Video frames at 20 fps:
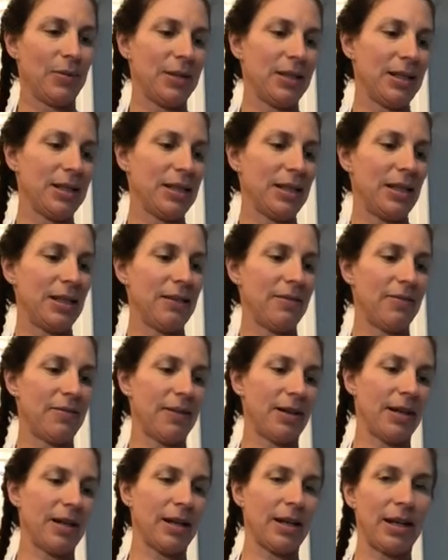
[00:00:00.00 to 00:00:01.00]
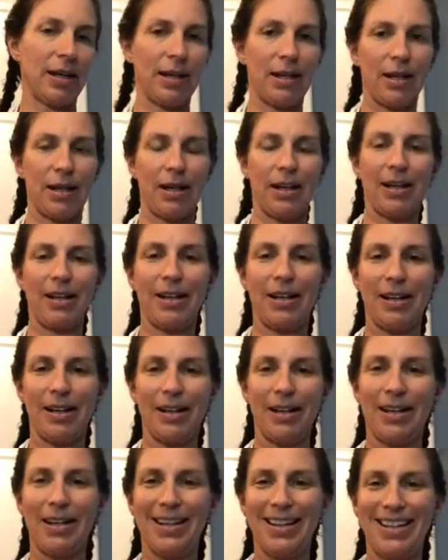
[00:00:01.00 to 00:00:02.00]
Let's see if I can
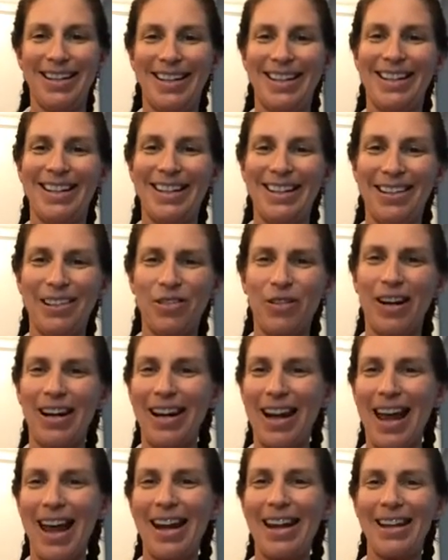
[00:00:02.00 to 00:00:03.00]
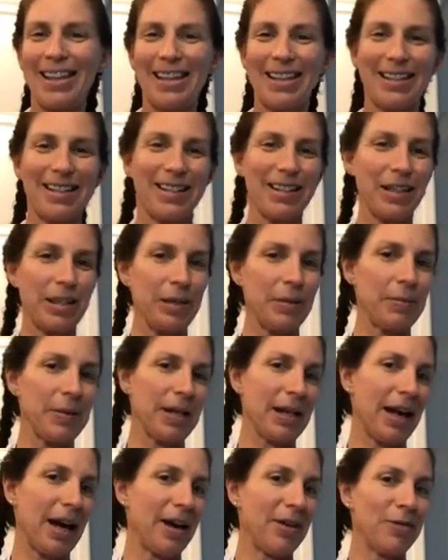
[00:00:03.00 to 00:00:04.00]
and edit this a little
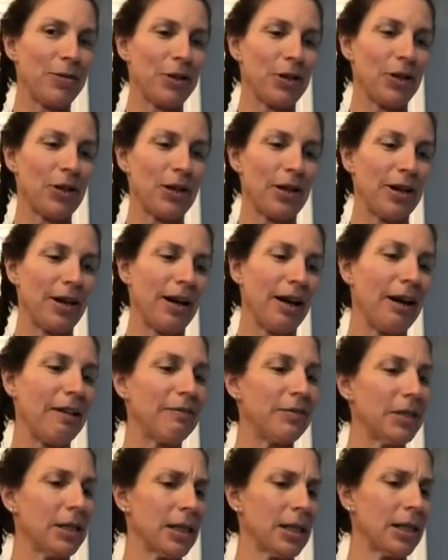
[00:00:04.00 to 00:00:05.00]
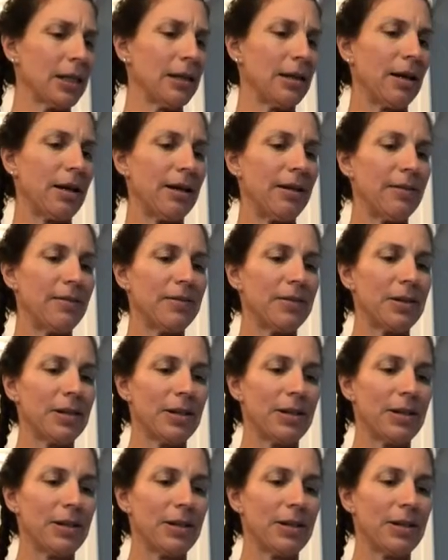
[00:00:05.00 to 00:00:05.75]
bit after I've done the live.